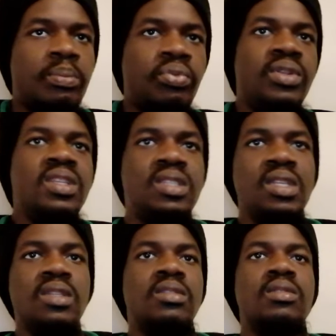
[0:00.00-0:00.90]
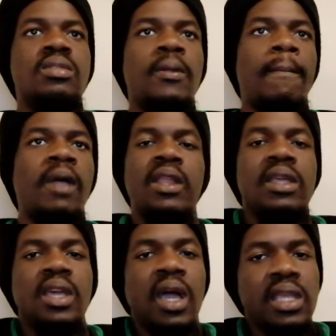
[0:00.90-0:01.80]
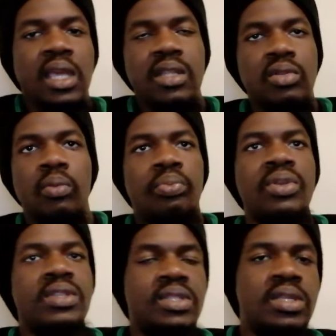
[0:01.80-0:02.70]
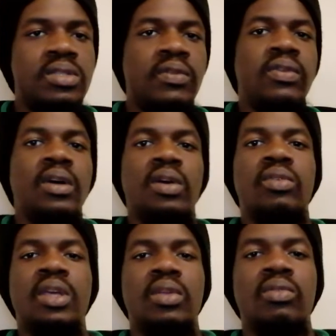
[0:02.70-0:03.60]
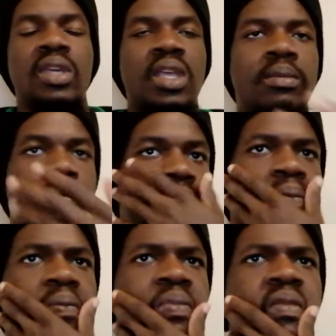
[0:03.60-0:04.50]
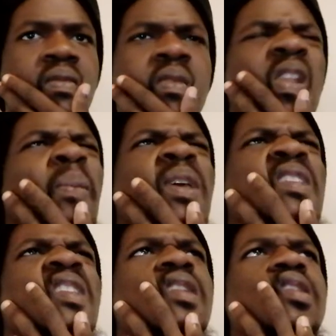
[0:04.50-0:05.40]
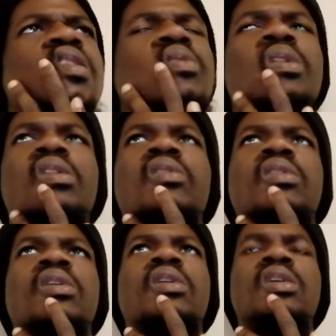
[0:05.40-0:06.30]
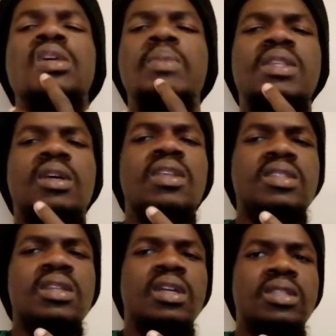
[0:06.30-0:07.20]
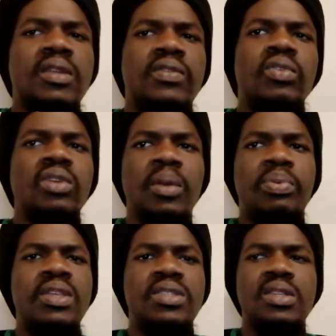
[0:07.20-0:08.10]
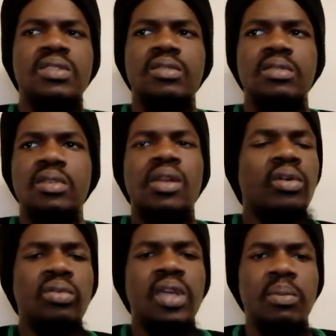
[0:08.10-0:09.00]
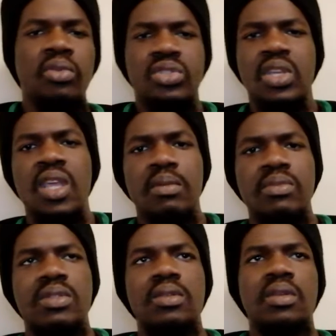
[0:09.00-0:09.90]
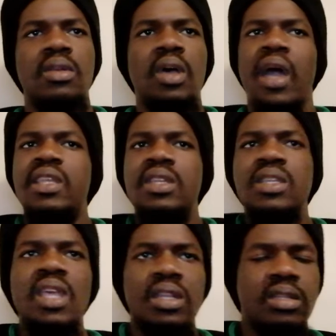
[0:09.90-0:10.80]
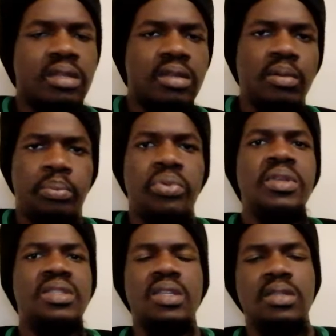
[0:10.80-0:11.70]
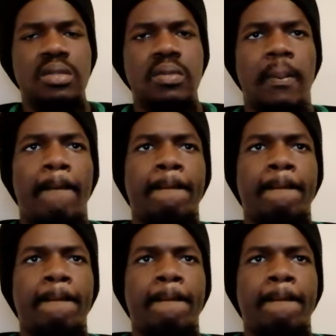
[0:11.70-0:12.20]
get preseason, and you can't get no preseason if you not go get no game. Did that make sense? So yeah. He basically said that if you don't get preseason, you're not gonna get much games, and he didn't get preseason.